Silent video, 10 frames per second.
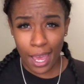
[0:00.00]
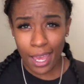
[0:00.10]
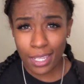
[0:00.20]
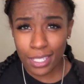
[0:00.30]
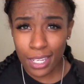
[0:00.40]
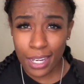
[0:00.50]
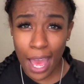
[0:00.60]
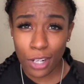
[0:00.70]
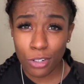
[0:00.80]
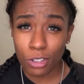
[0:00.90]
as
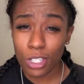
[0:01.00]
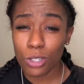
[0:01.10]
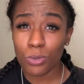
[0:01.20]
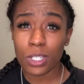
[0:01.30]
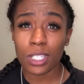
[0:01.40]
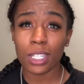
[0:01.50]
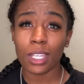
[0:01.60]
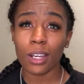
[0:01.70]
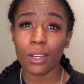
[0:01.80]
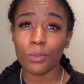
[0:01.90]
naturalists, we sit
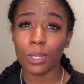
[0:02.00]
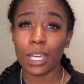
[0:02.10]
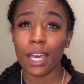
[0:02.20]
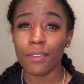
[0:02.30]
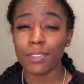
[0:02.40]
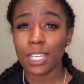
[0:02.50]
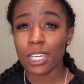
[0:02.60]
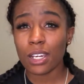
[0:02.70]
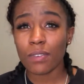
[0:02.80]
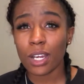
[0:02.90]
there and we take
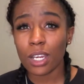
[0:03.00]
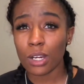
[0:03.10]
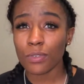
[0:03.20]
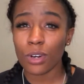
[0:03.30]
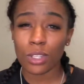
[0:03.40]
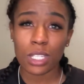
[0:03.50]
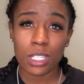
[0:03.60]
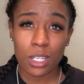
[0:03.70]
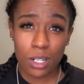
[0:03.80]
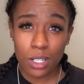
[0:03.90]
care of our hair for all these
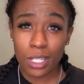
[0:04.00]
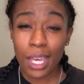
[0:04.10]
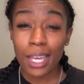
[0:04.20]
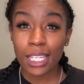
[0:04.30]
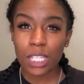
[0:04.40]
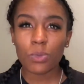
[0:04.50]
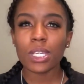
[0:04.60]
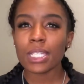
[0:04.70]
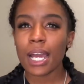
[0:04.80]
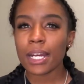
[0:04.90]
years, and then we
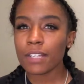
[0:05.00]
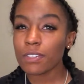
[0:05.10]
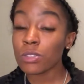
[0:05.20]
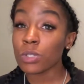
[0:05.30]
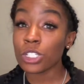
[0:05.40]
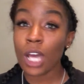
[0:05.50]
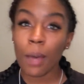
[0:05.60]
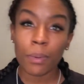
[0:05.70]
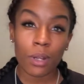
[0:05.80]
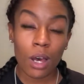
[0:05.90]
get tired of it, so we
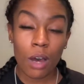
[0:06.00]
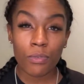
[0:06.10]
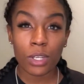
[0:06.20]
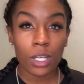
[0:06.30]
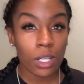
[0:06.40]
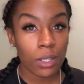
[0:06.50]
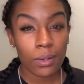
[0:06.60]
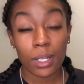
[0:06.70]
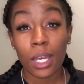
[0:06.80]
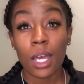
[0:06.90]
chop it off, we color
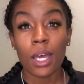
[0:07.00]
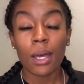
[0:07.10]
it.